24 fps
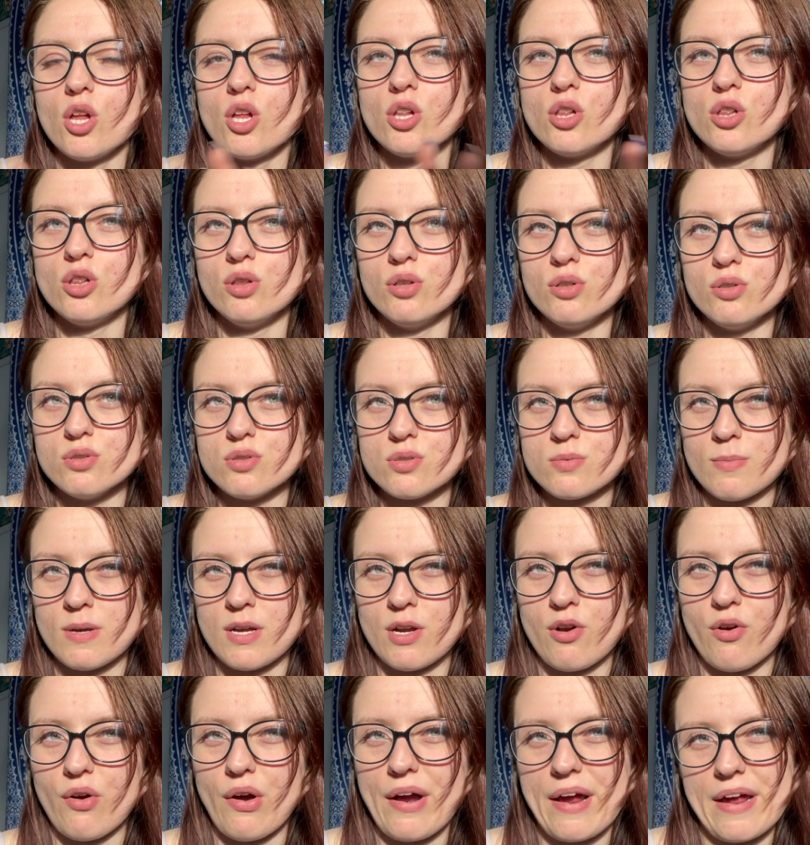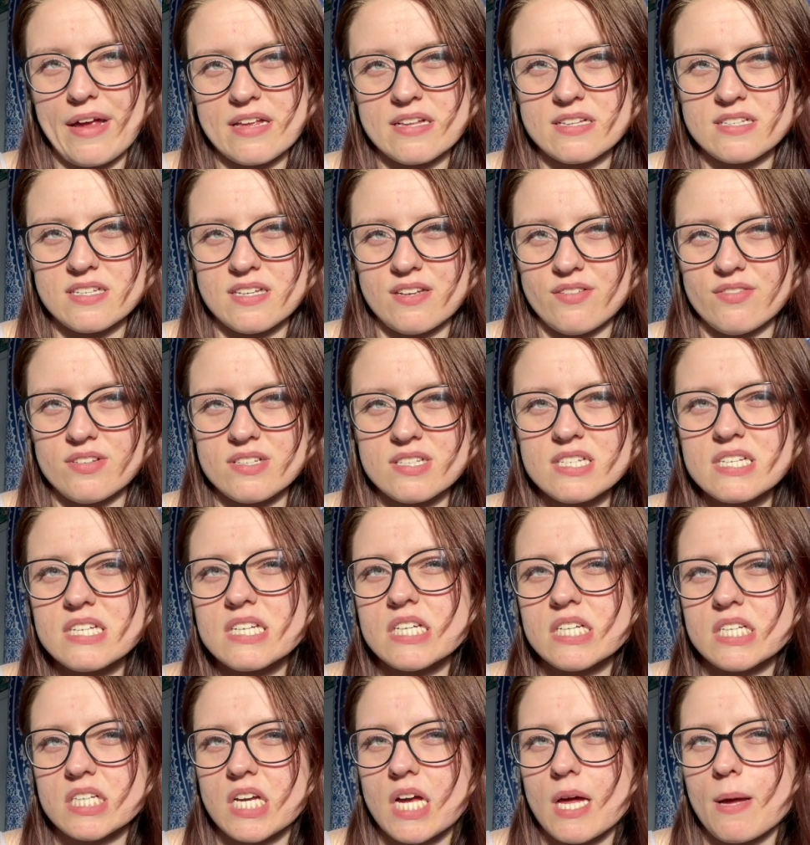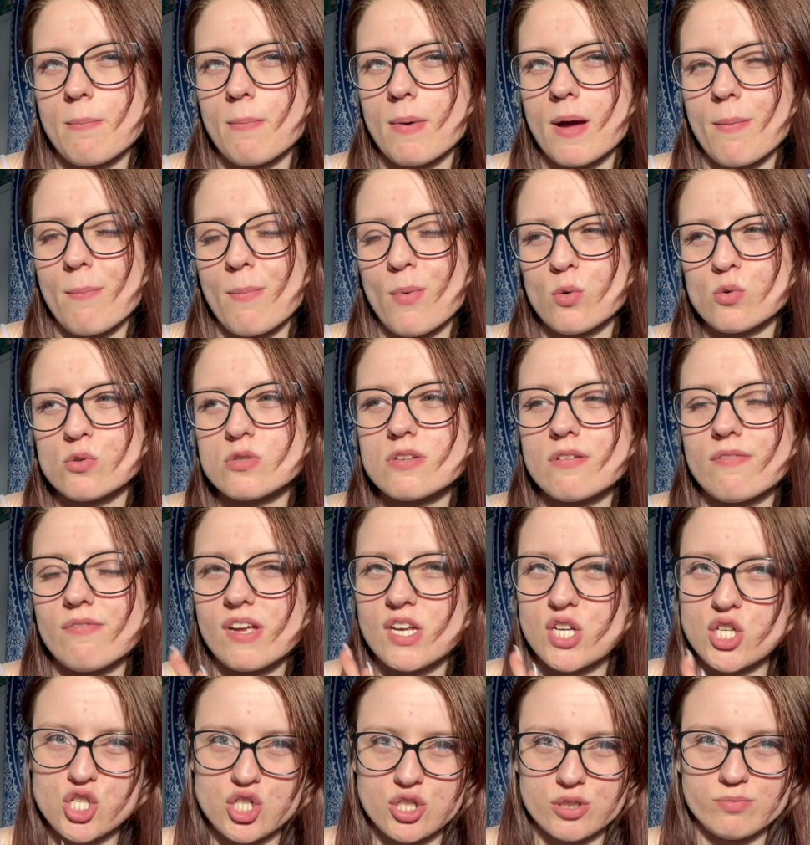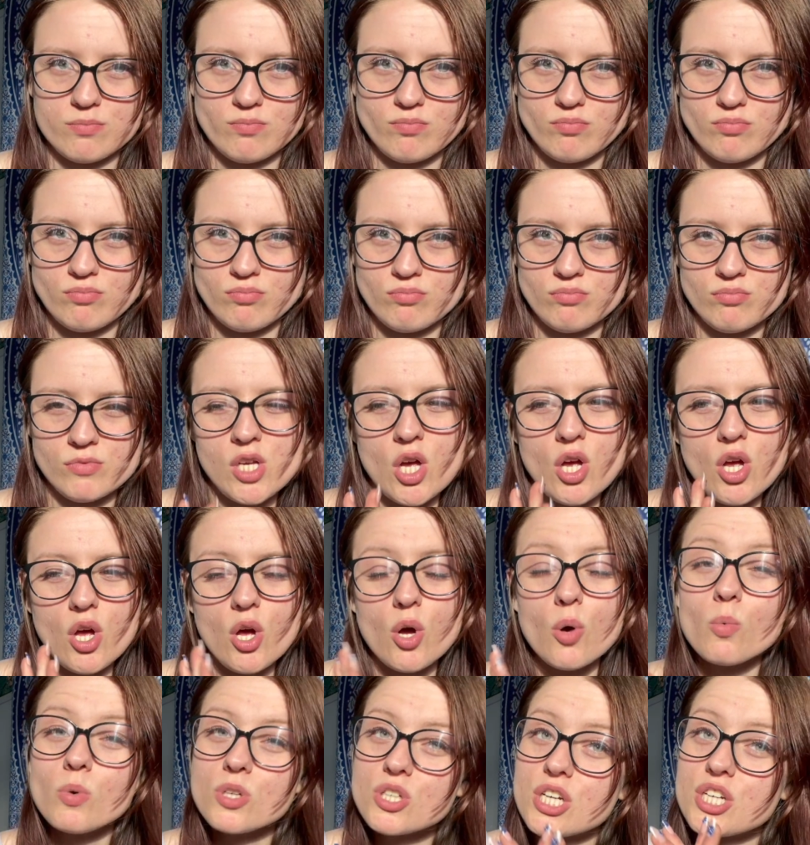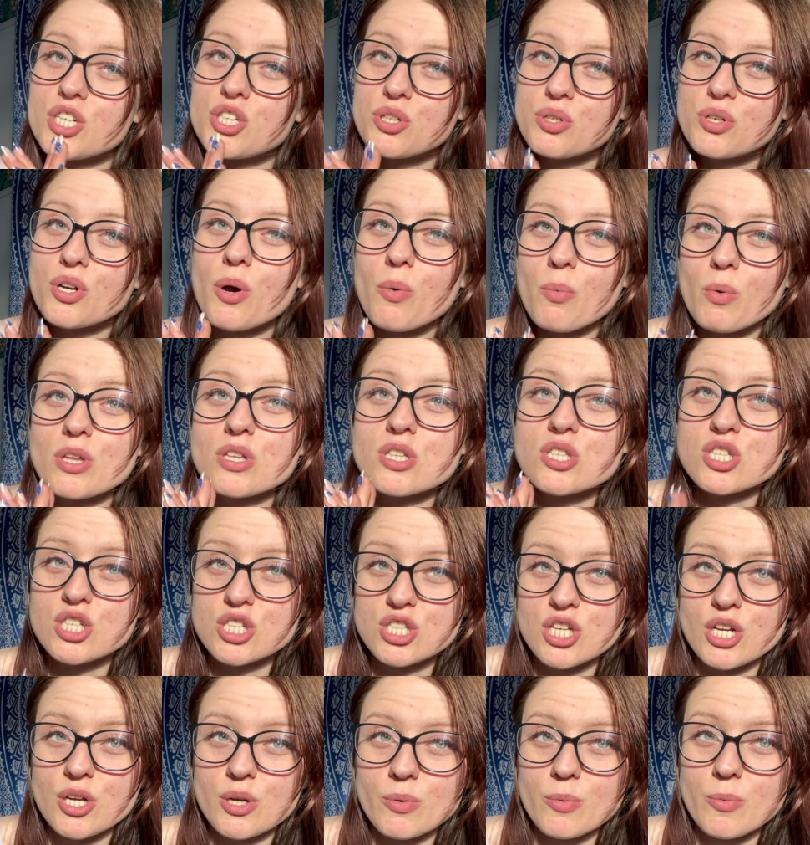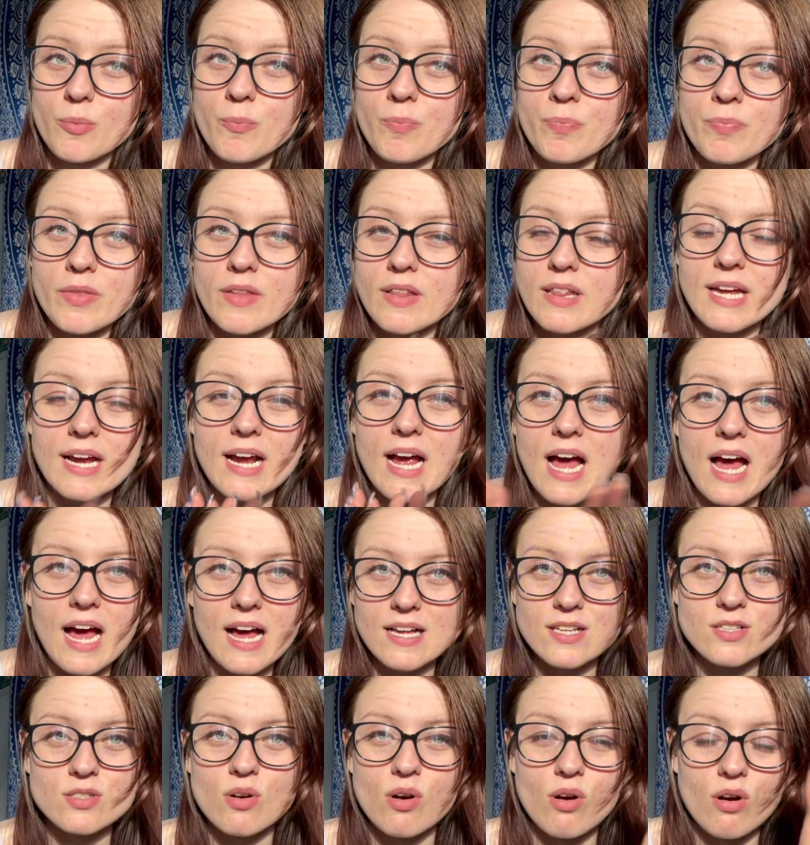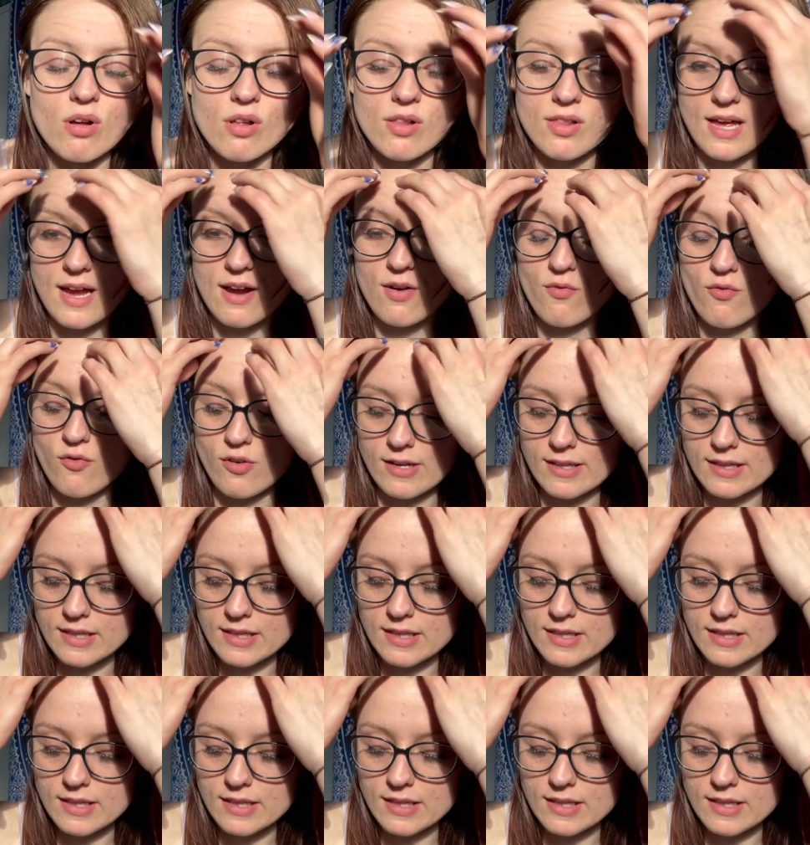lose my creativity and my motivation, which I do not want to do, like, at all. I do